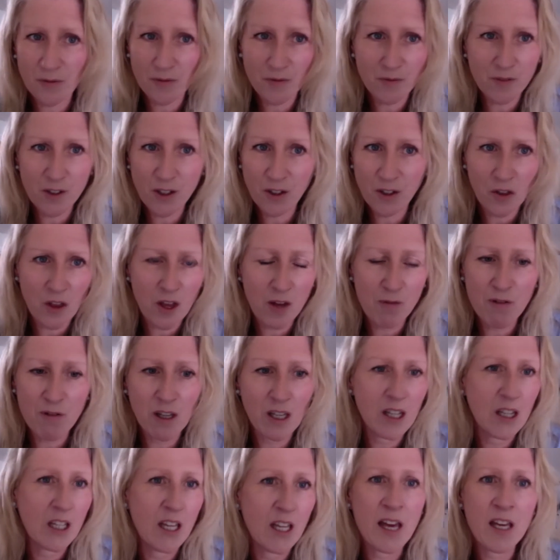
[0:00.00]
they're
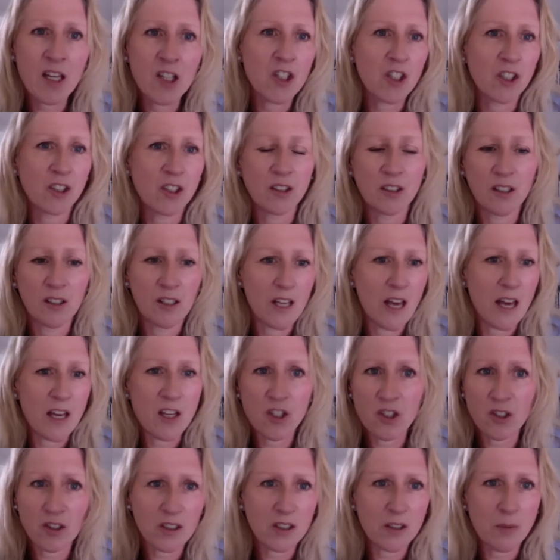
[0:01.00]
ringing the agent and the
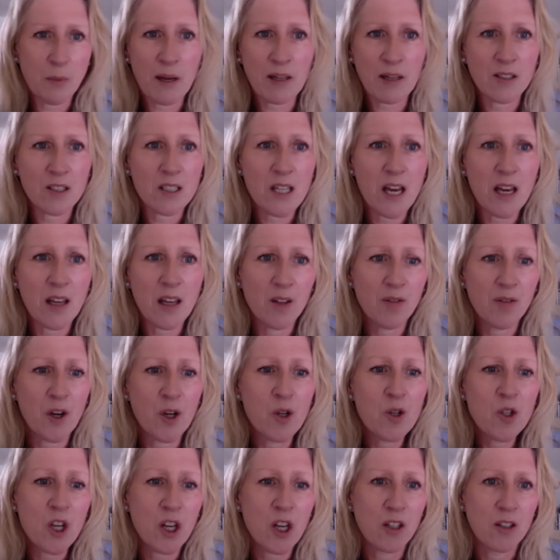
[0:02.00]
agent's about to take the
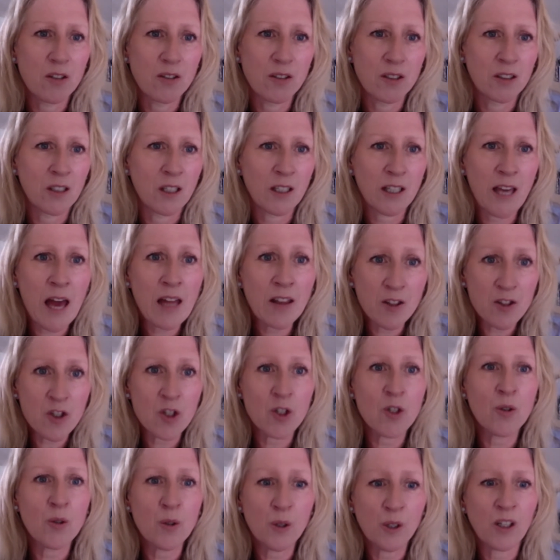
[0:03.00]
photos, and I can
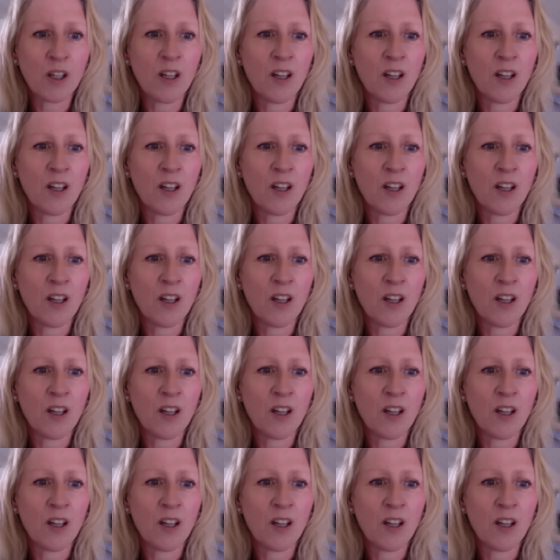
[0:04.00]
do